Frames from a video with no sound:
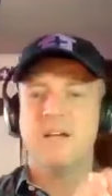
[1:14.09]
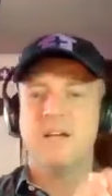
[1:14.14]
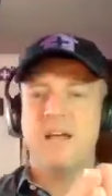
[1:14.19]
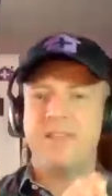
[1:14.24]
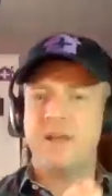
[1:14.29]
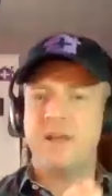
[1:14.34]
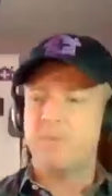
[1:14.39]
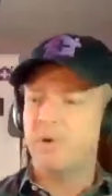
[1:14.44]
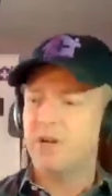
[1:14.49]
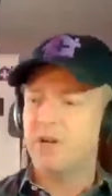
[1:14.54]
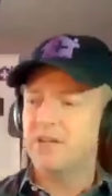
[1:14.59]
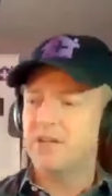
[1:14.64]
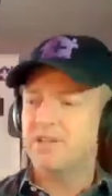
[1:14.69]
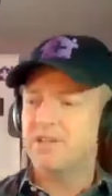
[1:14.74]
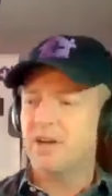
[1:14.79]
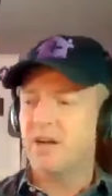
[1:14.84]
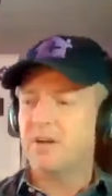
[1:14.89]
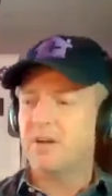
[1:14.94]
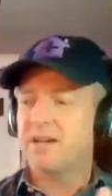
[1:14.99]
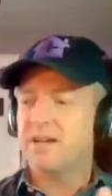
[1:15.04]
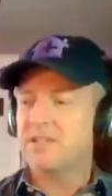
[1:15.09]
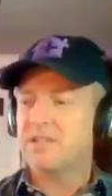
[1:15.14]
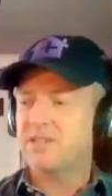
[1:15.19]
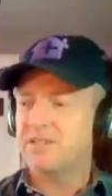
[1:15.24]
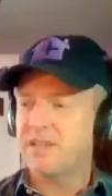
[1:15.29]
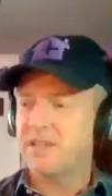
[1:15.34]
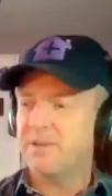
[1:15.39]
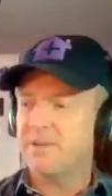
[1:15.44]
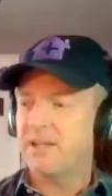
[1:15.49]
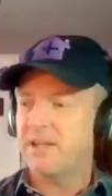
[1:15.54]
And then we're going to talk about
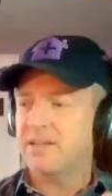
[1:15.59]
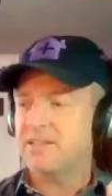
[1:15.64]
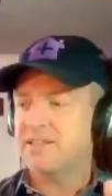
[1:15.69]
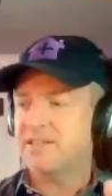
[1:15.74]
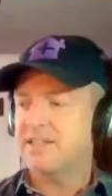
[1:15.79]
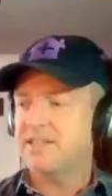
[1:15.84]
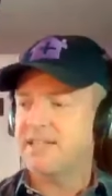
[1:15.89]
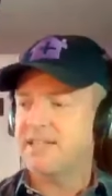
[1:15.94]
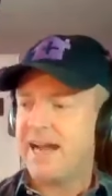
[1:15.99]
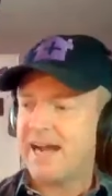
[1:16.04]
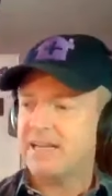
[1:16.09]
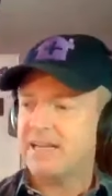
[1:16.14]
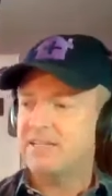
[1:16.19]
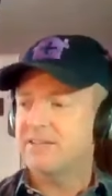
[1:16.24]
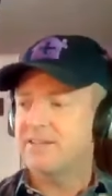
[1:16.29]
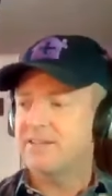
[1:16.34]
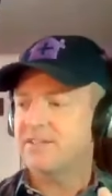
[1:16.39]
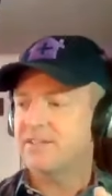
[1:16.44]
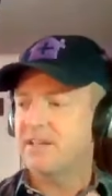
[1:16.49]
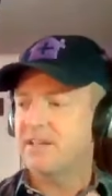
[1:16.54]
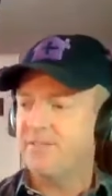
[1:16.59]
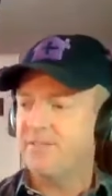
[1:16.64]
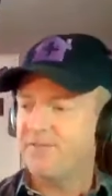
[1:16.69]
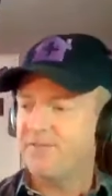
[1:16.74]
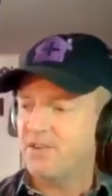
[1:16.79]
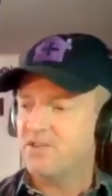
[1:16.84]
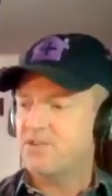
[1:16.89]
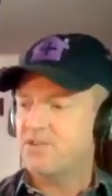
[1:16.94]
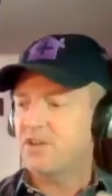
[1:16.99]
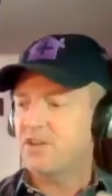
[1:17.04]
stimulus and taxes and
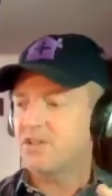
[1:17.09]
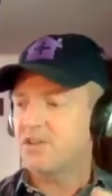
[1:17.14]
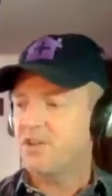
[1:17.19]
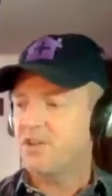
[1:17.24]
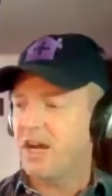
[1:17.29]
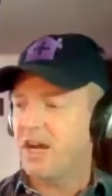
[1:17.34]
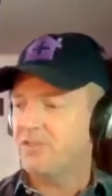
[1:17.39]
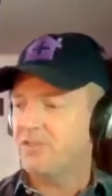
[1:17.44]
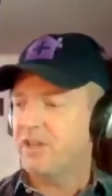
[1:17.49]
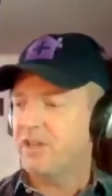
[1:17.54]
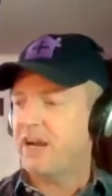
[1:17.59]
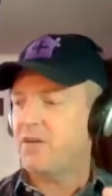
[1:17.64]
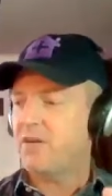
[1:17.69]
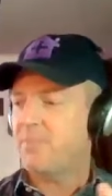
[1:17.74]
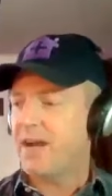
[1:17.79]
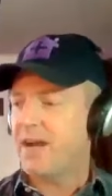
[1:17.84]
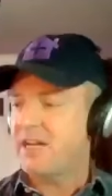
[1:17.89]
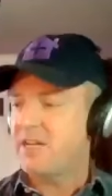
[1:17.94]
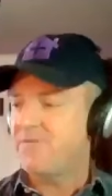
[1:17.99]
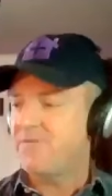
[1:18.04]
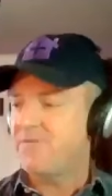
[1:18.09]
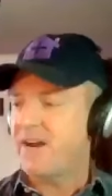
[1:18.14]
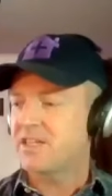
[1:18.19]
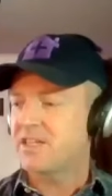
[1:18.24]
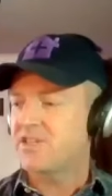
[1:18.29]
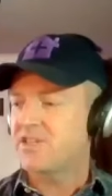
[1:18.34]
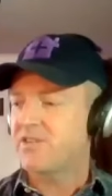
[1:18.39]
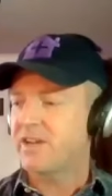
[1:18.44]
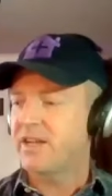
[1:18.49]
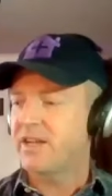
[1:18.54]
infrastructure, healthcare,
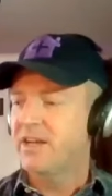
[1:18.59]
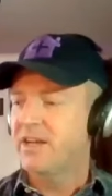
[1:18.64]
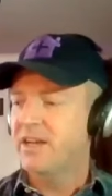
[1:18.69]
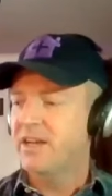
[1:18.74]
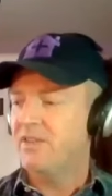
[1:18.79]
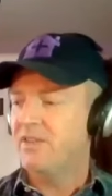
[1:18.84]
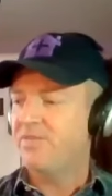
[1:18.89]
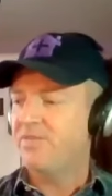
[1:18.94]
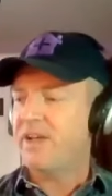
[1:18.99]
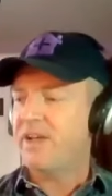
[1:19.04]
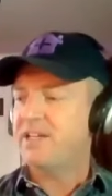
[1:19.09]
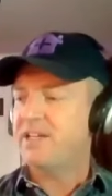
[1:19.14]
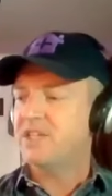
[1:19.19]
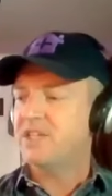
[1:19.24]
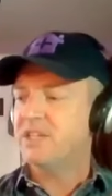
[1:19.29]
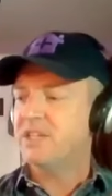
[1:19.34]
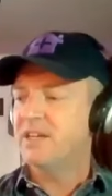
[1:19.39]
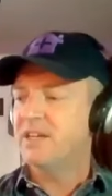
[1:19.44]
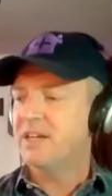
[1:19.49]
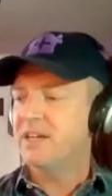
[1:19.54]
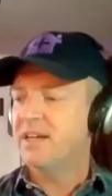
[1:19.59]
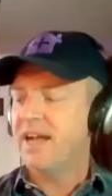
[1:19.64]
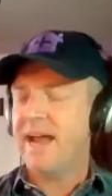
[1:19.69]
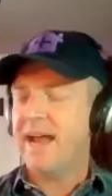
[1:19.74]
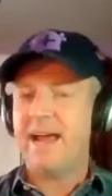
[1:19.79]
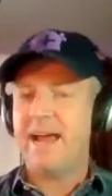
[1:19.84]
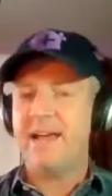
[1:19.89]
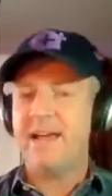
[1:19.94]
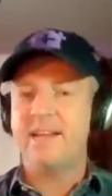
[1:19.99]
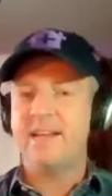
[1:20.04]
manufacturing, inflation,
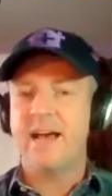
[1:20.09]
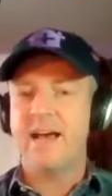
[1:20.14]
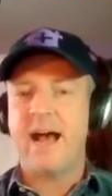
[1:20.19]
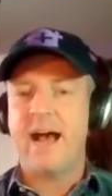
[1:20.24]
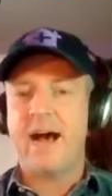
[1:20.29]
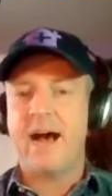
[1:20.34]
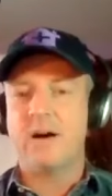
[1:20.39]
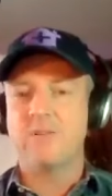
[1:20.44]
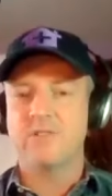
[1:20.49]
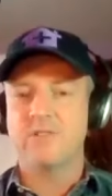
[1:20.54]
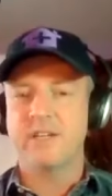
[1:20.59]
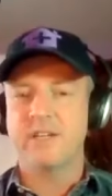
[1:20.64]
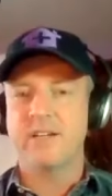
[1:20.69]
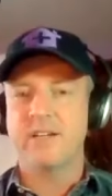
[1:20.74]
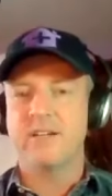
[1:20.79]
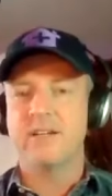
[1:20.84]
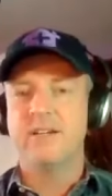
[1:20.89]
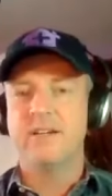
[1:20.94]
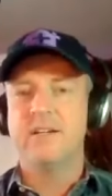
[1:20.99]
and housing.